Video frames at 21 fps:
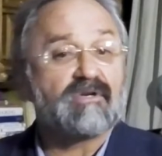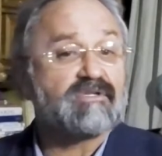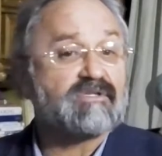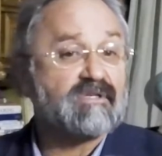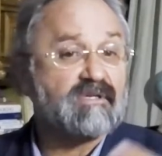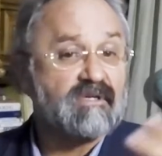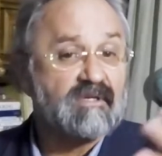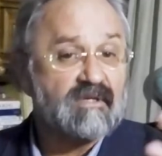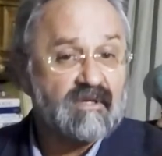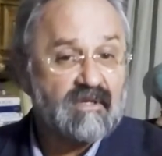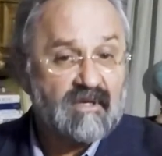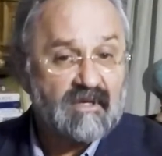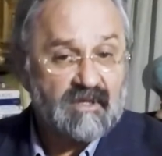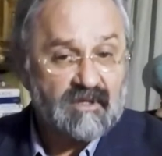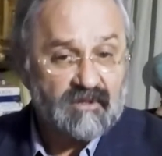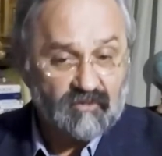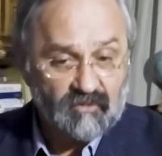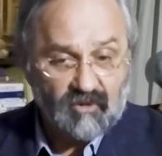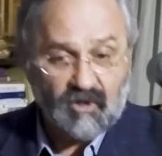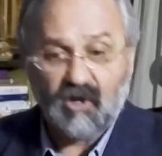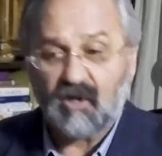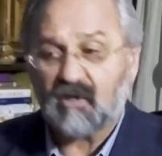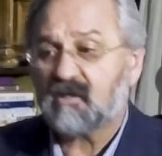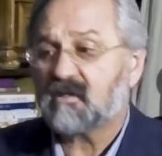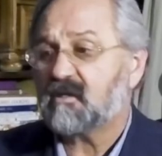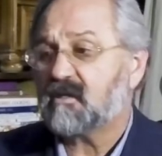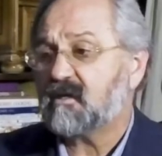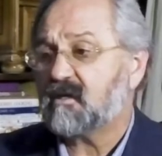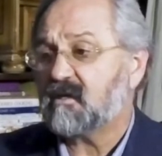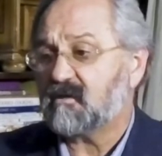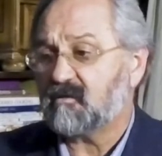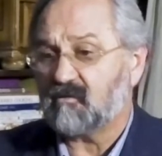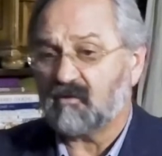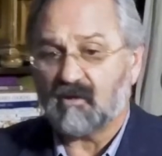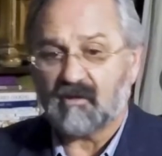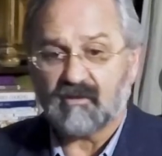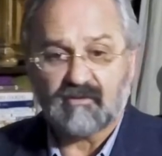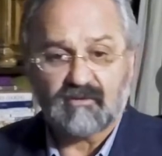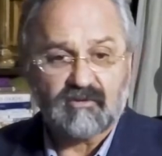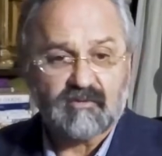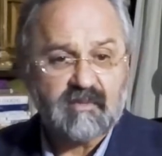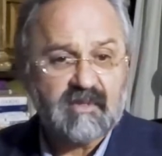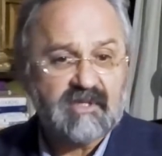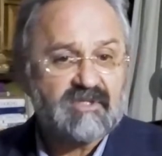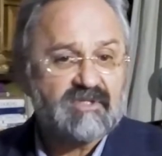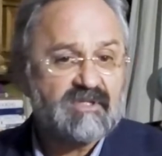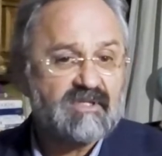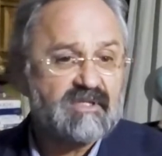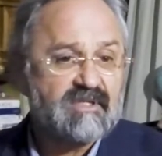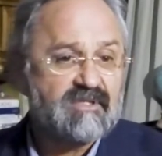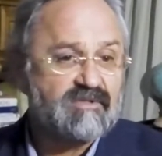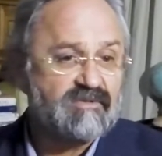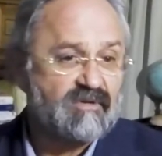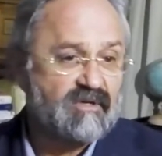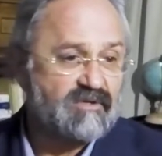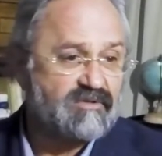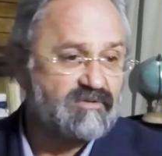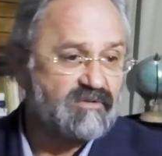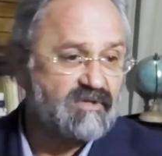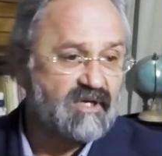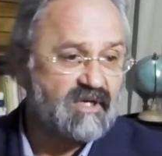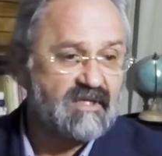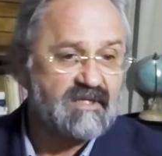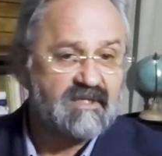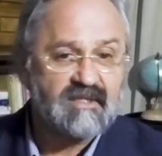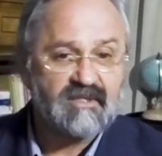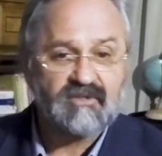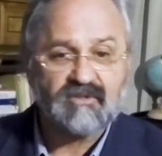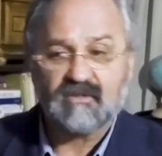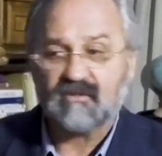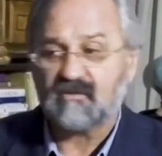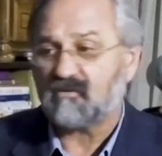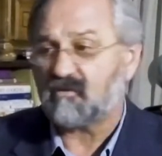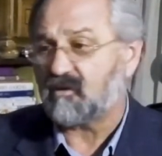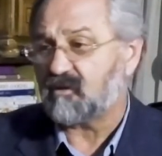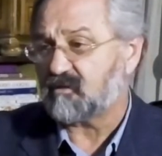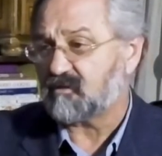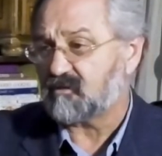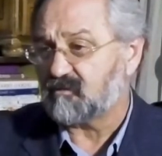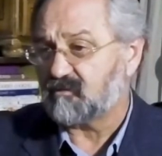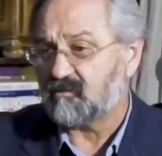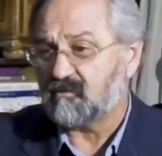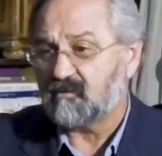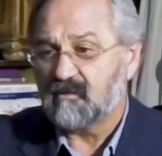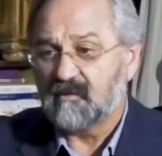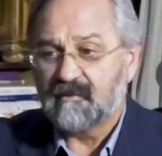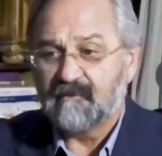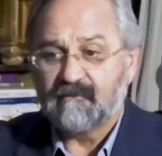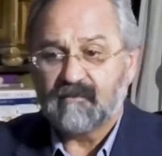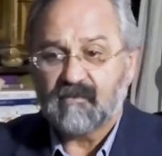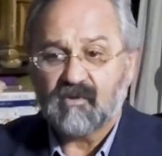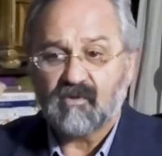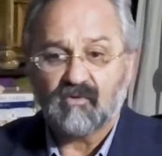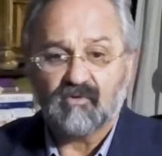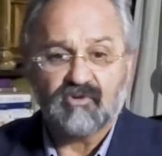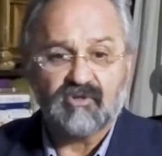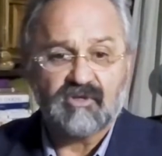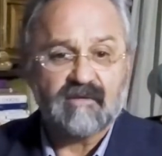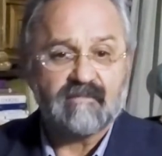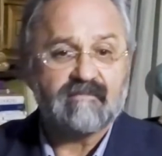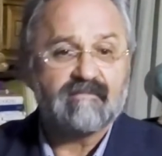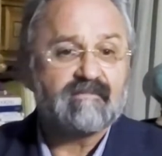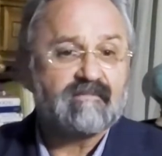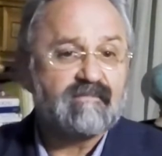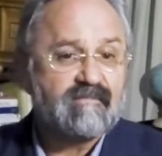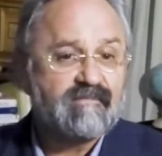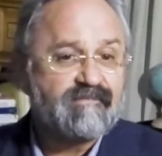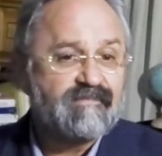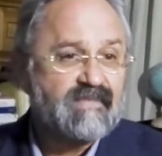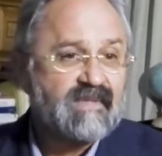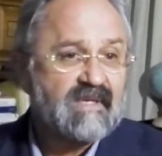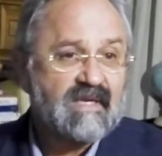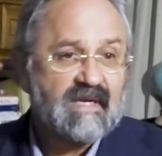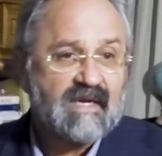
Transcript: ask your doctor, you ask your specialist, you ask your dietitian, you ask your gym